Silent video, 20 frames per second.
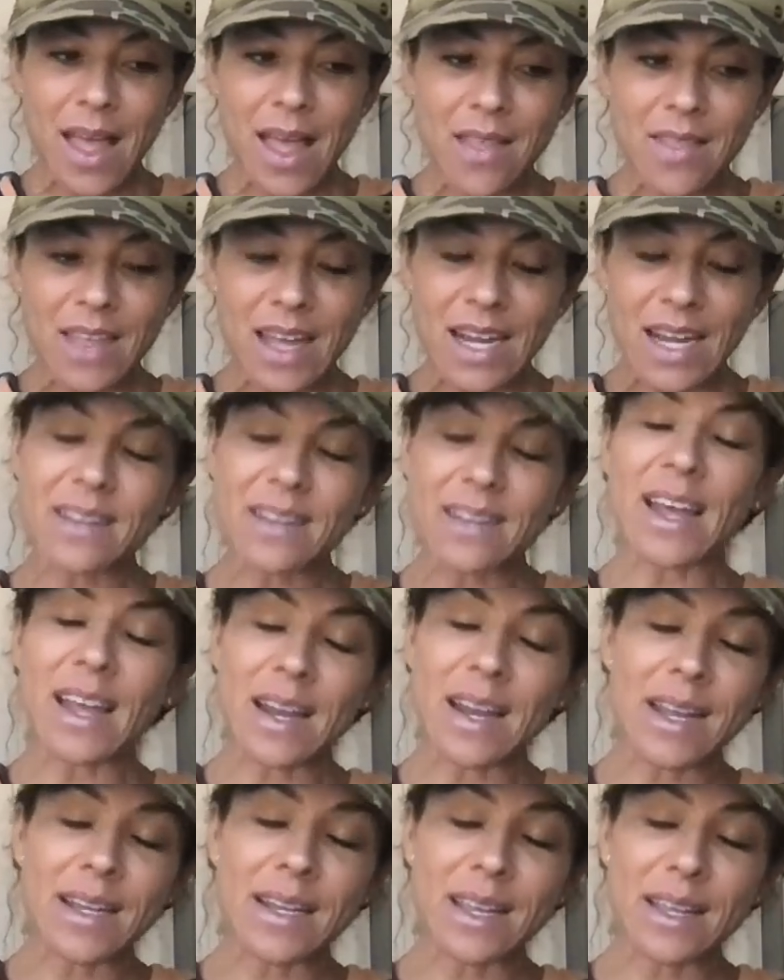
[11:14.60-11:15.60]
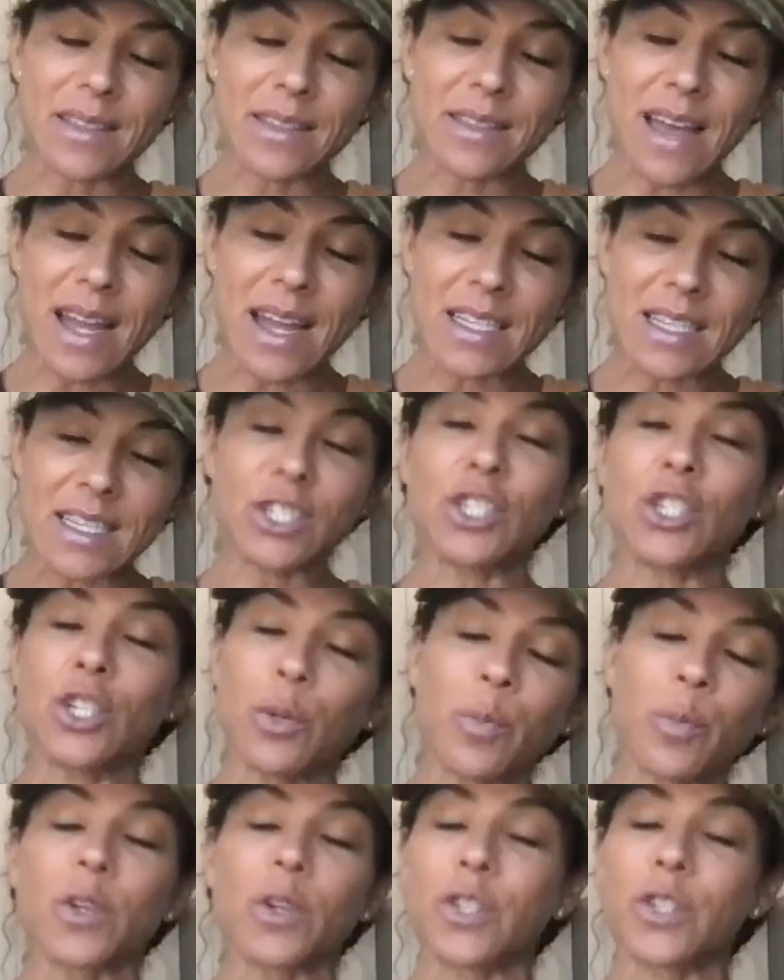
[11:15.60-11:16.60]
that is
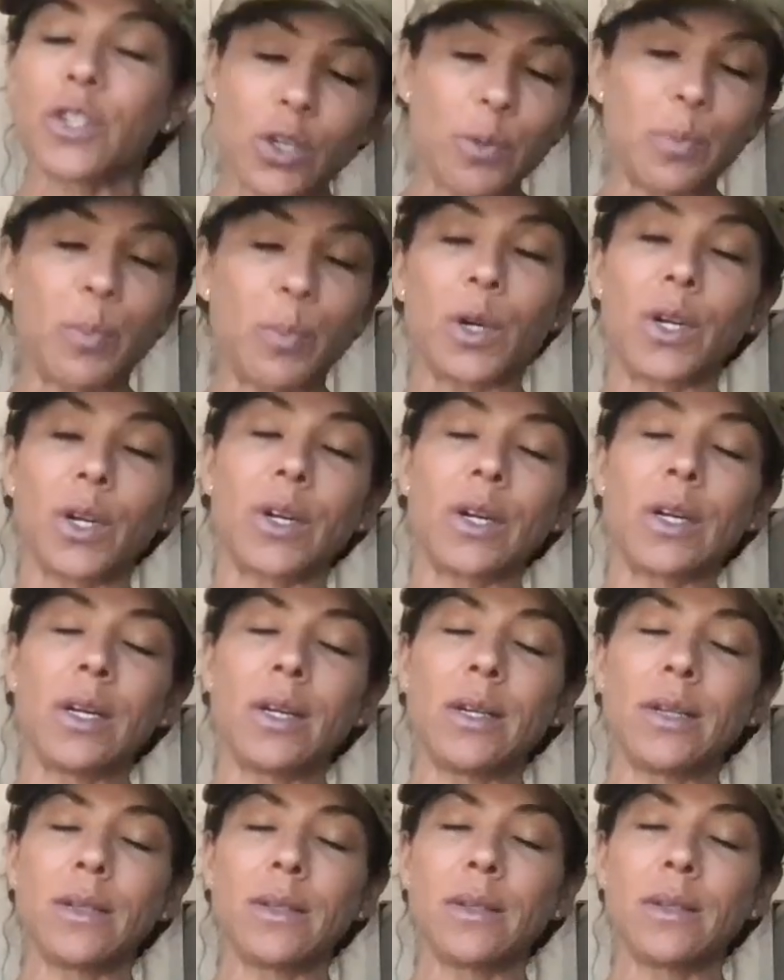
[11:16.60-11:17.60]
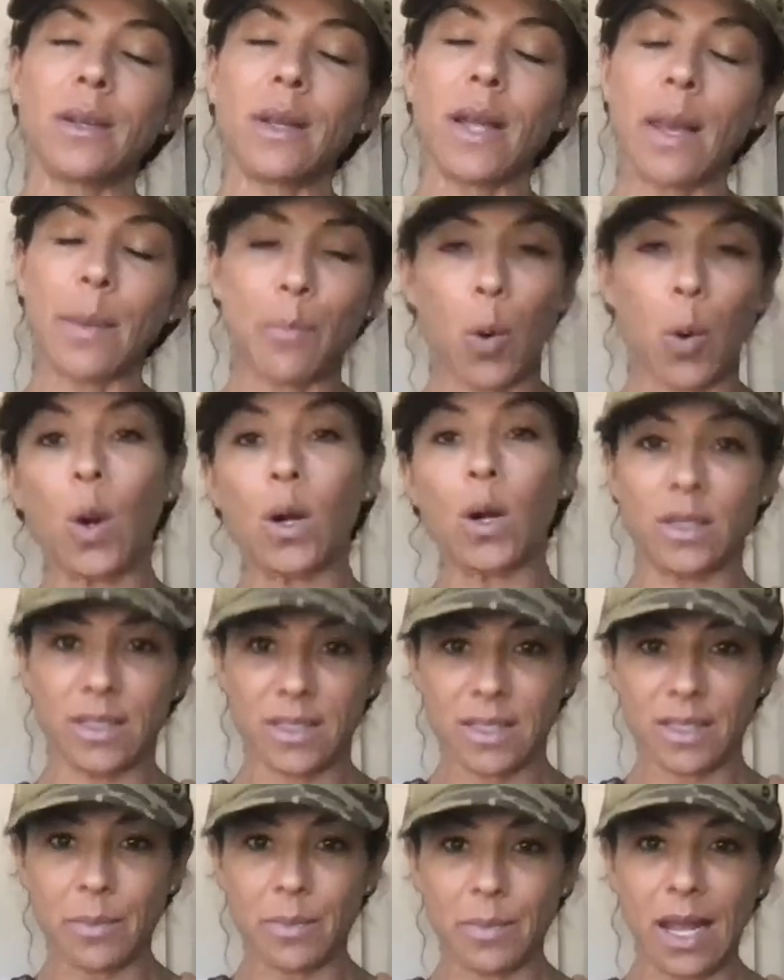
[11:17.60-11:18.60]
super, super important
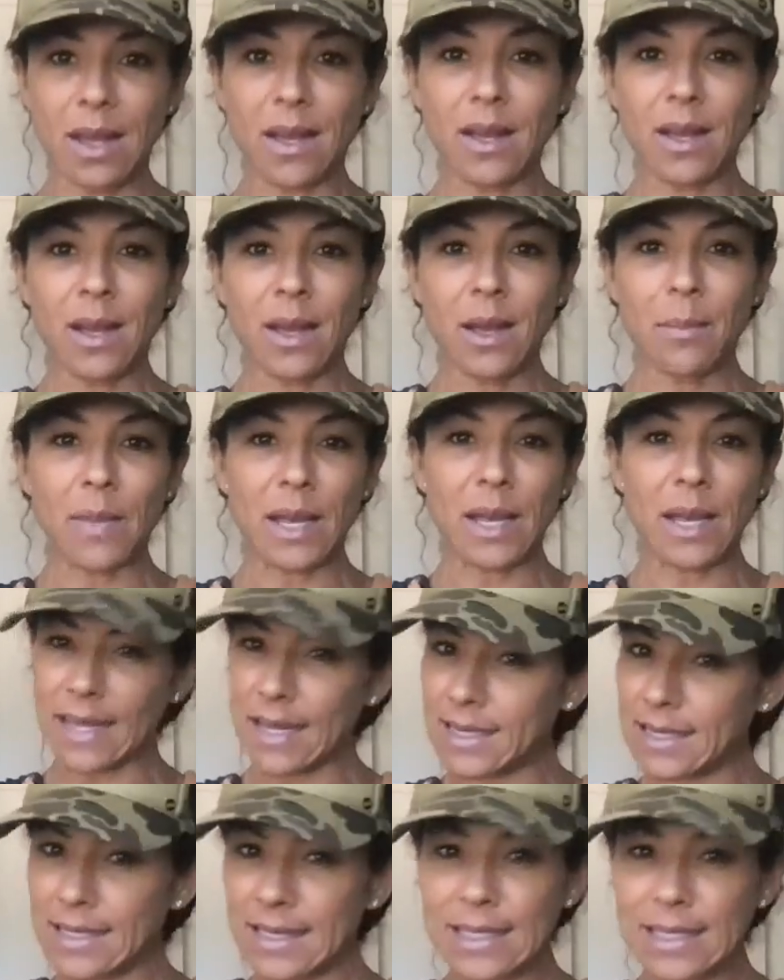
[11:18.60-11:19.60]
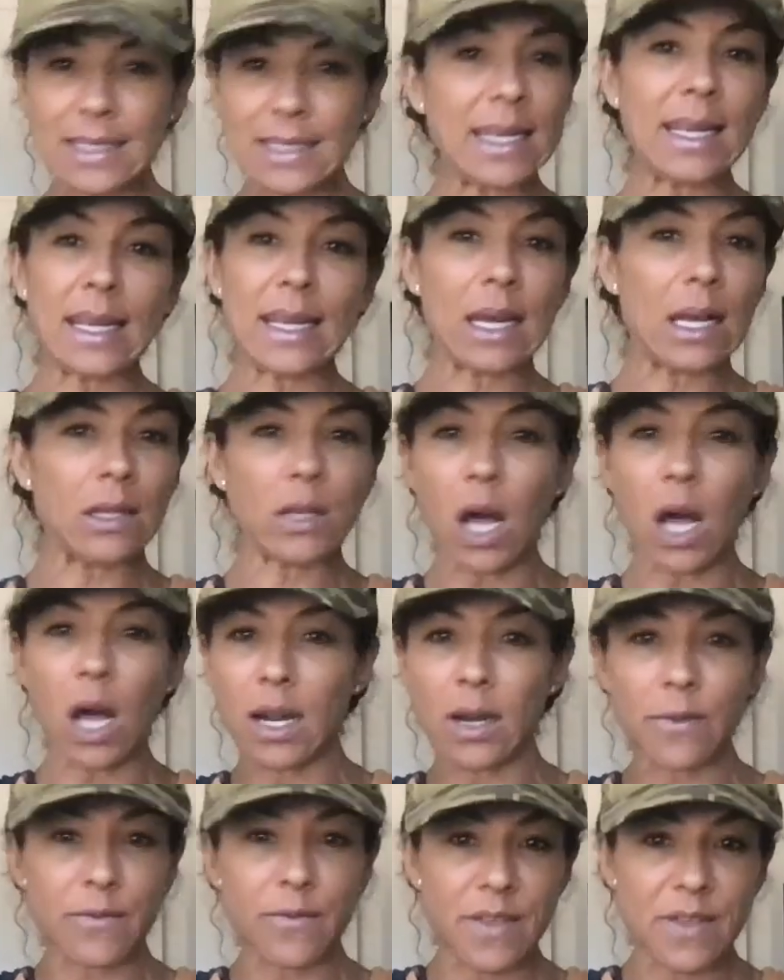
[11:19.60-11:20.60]
to me, because I see a lot
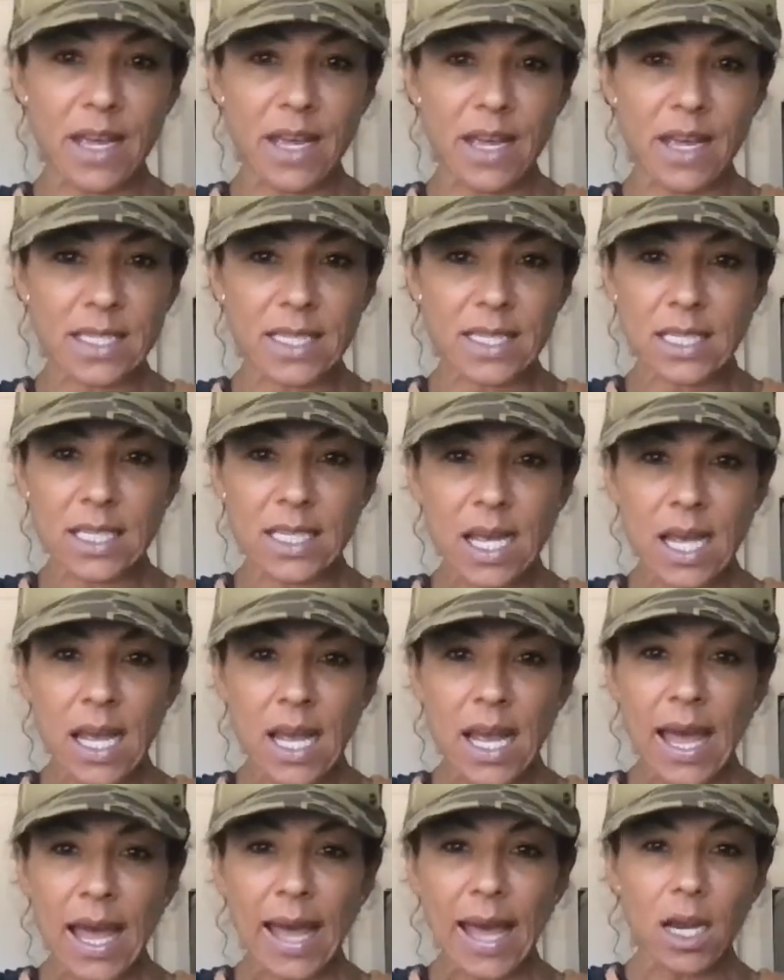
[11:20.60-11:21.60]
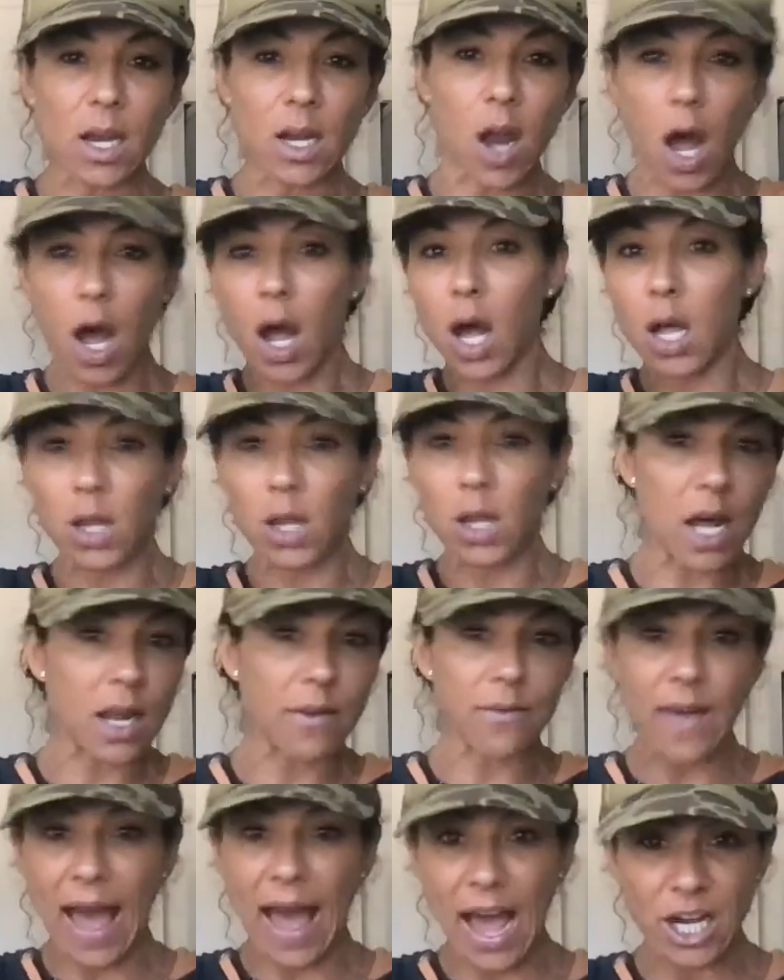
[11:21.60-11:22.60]
of this and not a lot
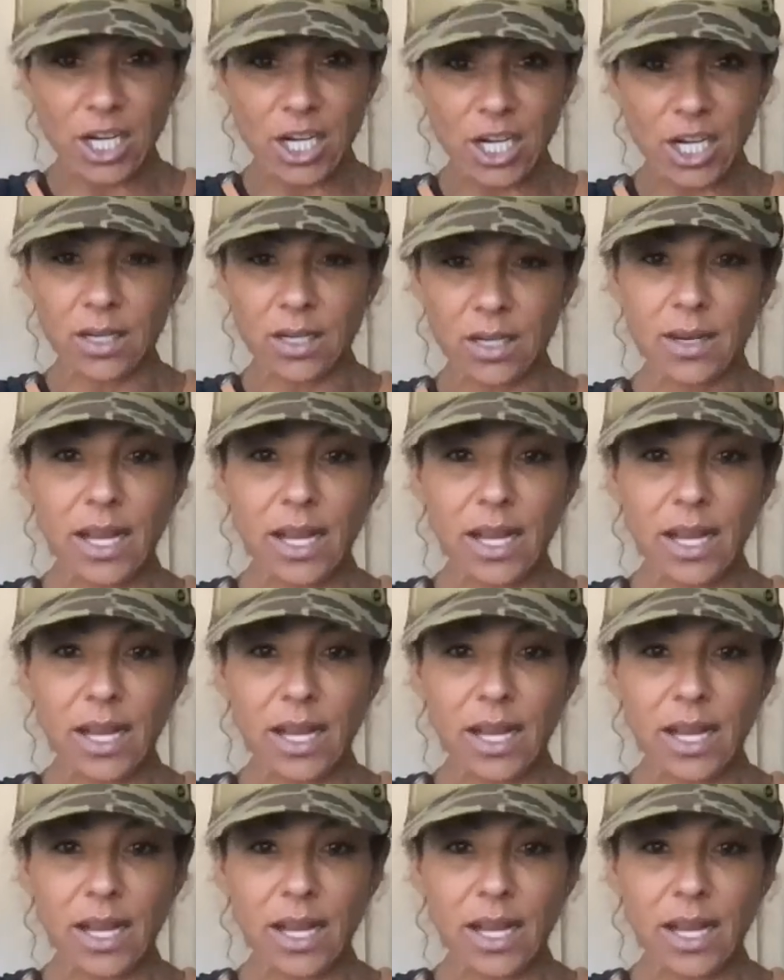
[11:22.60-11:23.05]
of action.